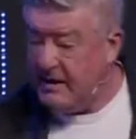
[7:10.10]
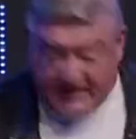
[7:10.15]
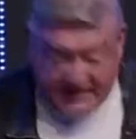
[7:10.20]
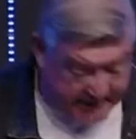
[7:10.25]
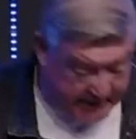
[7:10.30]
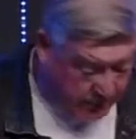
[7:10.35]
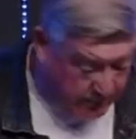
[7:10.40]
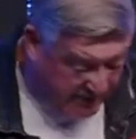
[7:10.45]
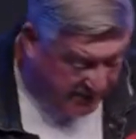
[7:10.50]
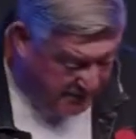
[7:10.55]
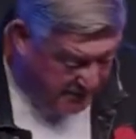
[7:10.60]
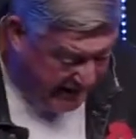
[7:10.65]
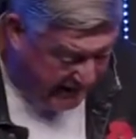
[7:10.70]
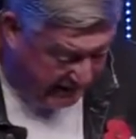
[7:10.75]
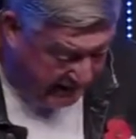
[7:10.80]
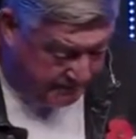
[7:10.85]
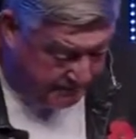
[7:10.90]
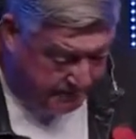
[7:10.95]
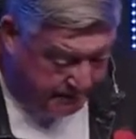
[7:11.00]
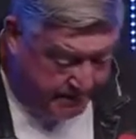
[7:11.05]
You still with
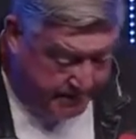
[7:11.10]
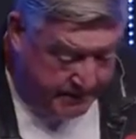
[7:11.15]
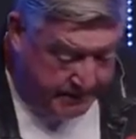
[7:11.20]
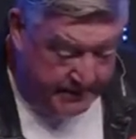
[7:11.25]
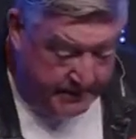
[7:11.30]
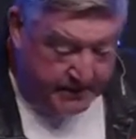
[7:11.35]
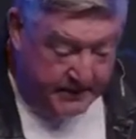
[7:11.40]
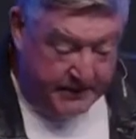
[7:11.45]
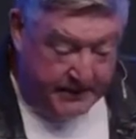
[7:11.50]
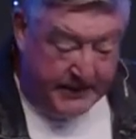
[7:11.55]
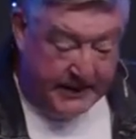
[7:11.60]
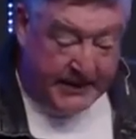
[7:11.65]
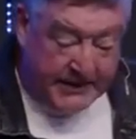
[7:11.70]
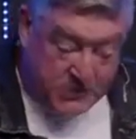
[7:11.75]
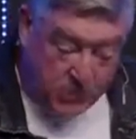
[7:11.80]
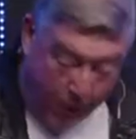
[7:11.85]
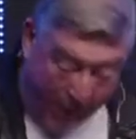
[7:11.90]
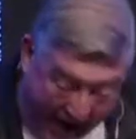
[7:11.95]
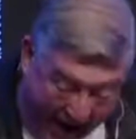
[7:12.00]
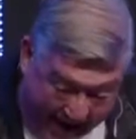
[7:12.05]
me?
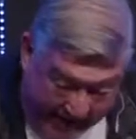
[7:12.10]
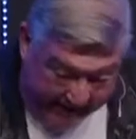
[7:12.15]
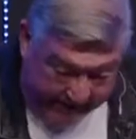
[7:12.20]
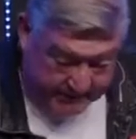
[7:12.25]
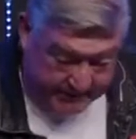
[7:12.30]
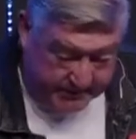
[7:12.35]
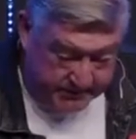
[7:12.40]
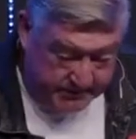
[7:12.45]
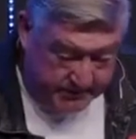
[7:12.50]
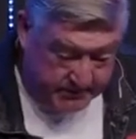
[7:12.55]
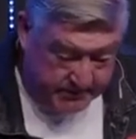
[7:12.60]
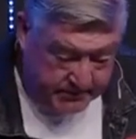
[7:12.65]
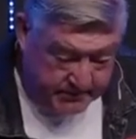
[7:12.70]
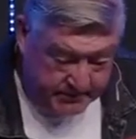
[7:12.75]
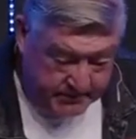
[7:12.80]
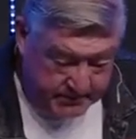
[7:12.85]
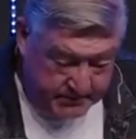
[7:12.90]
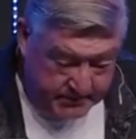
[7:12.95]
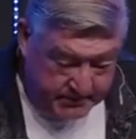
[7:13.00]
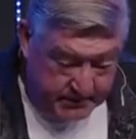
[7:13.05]
It's quiet,
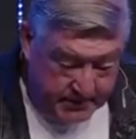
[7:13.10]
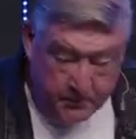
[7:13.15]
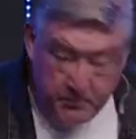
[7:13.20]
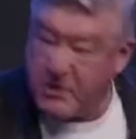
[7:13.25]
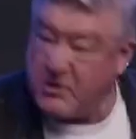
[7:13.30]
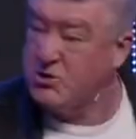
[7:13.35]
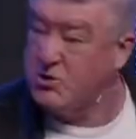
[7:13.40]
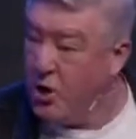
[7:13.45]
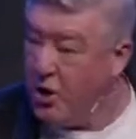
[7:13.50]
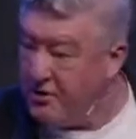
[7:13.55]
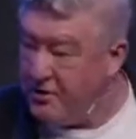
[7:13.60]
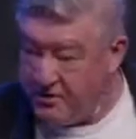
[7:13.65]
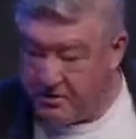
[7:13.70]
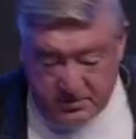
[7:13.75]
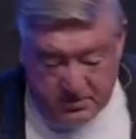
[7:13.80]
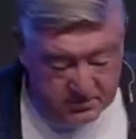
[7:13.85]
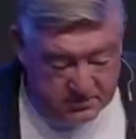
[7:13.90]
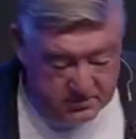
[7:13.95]
but it's good.